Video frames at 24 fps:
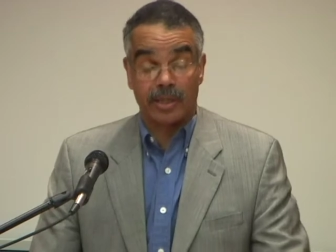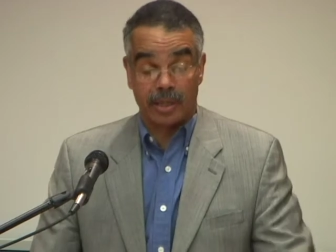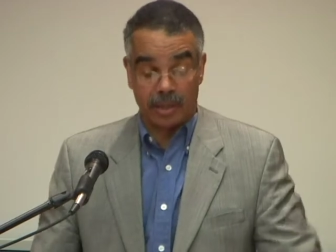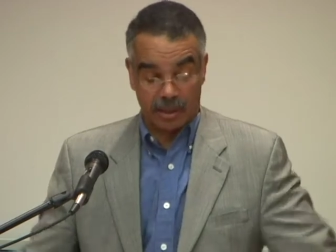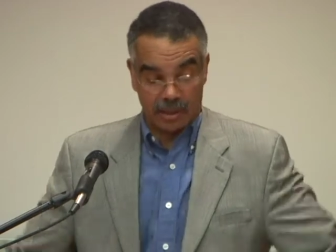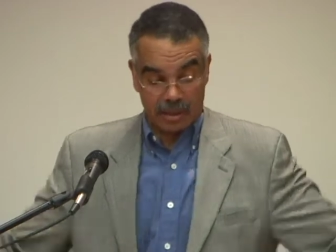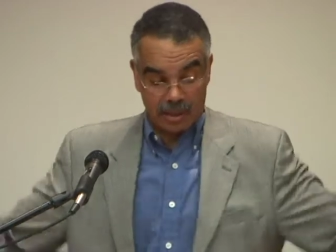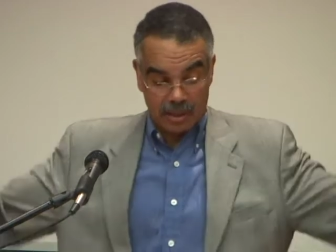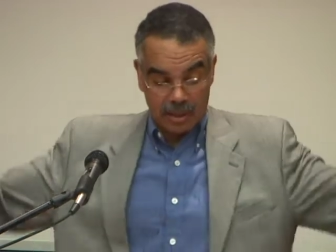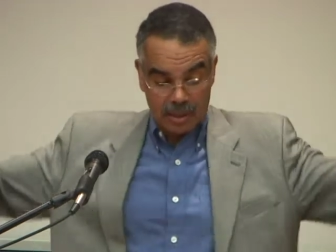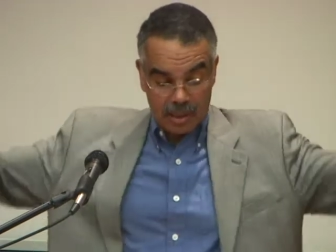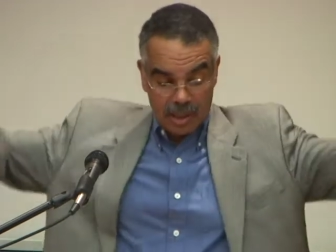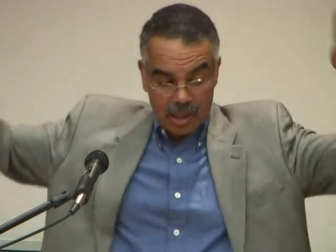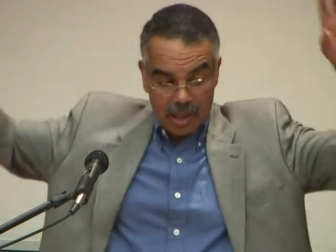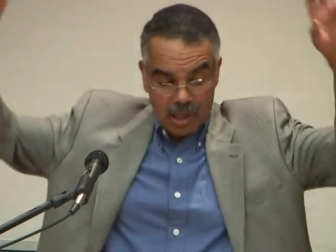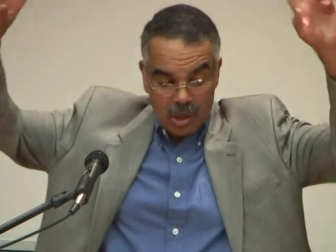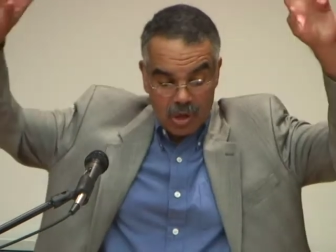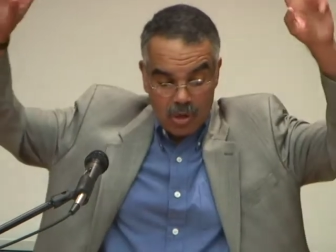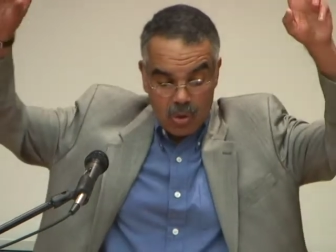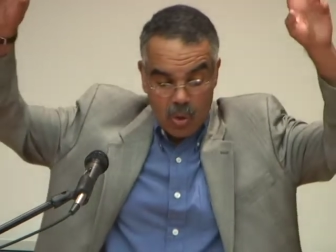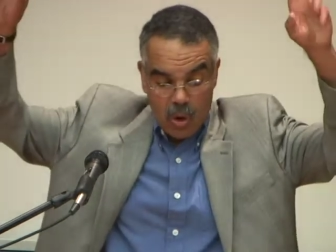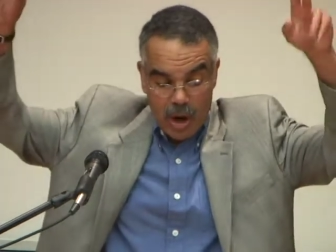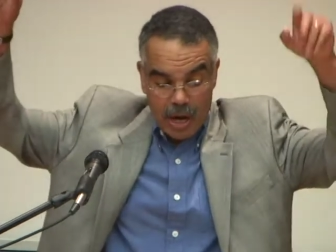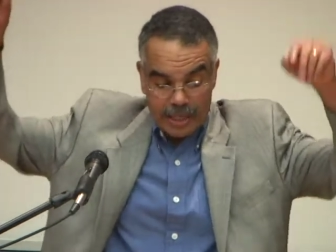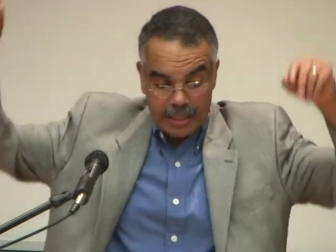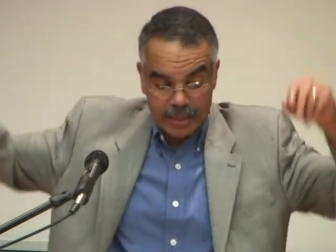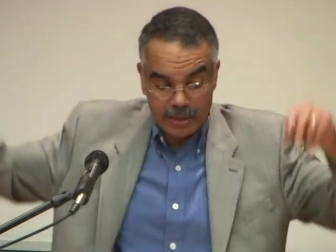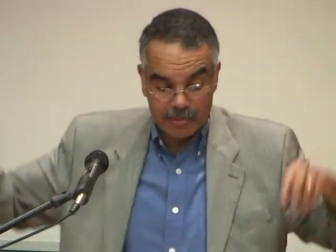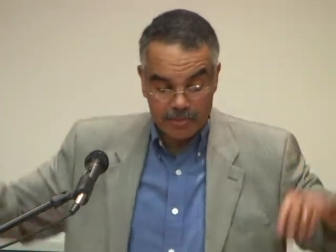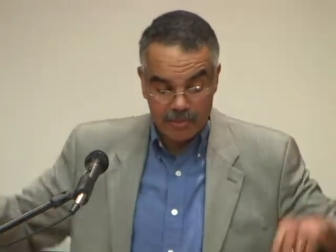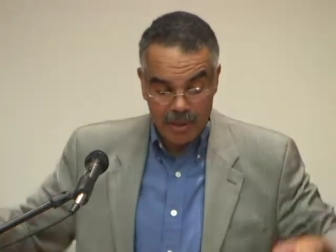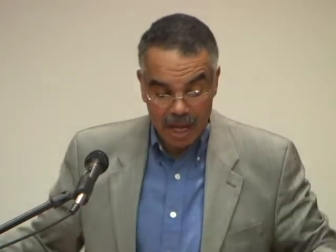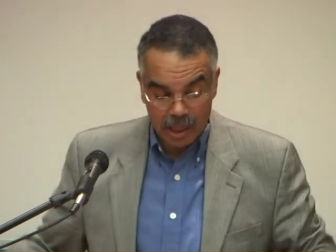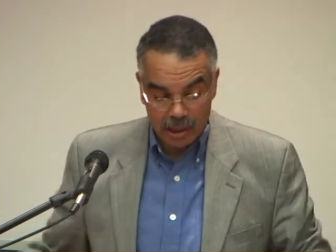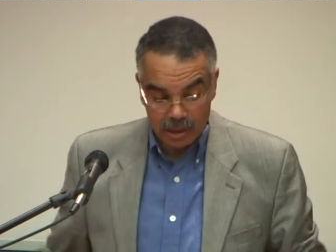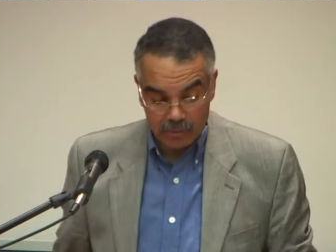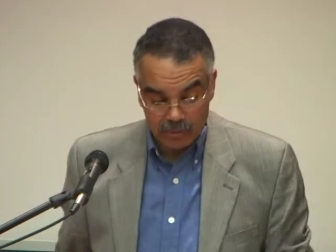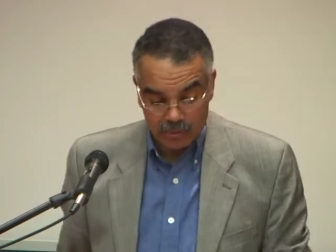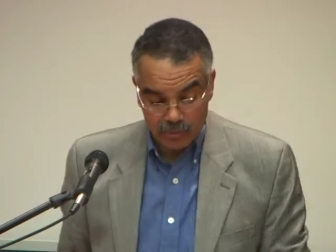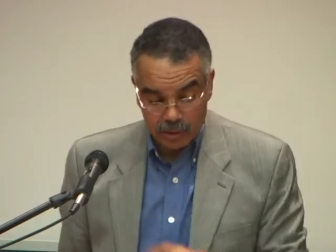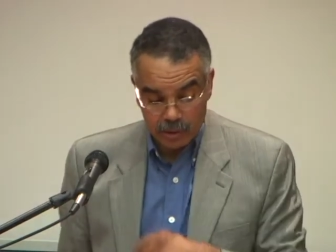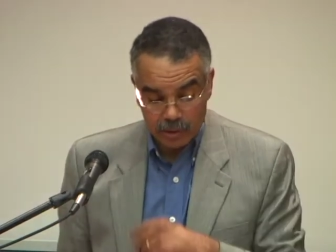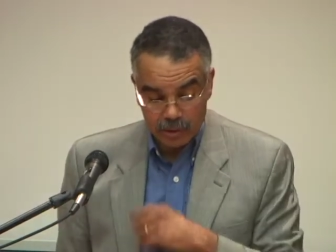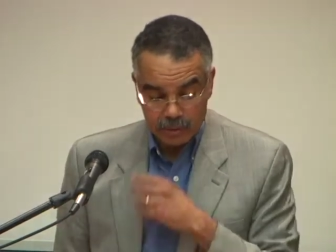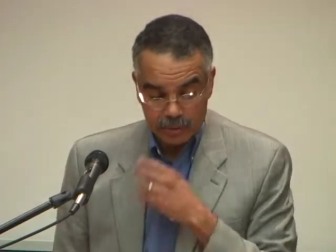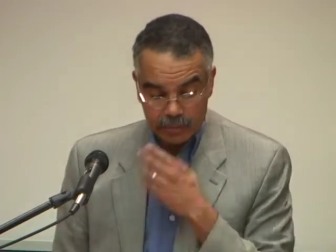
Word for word: in quiet palaver.